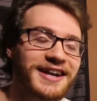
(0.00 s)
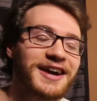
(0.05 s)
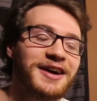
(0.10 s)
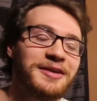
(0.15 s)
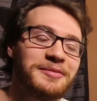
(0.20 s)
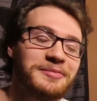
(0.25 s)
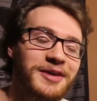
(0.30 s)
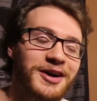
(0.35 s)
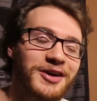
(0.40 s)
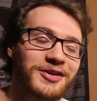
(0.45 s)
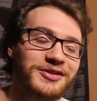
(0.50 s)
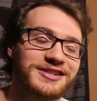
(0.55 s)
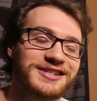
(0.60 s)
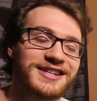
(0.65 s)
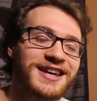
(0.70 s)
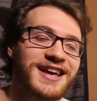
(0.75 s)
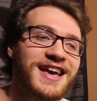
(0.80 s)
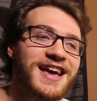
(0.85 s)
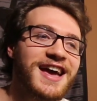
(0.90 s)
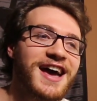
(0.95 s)
about
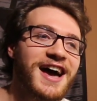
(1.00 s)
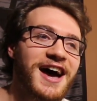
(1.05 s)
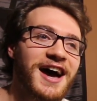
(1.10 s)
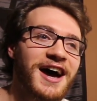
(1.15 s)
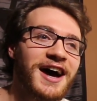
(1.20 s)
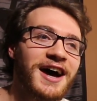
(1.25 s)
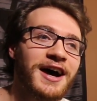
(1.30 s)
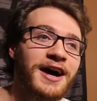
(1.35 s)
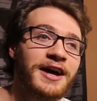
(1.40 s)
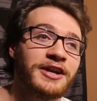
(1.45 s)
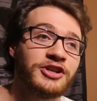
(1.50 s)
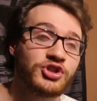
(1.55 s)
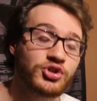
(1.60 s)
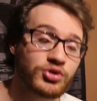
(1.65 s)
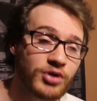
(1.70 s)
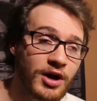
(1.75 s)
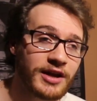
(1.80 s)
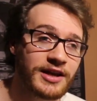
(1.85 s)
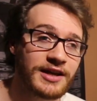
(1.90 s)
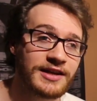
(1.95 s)
a
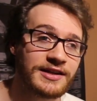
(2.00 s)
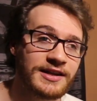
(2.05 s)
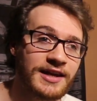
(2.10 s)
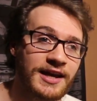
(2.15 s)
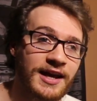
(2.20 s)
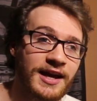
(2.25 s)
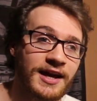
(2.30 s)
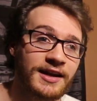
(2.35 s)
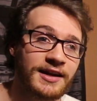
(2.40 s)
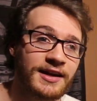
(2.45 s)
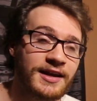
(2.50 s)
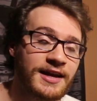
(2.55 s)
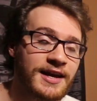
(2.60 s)
Trunnion kit.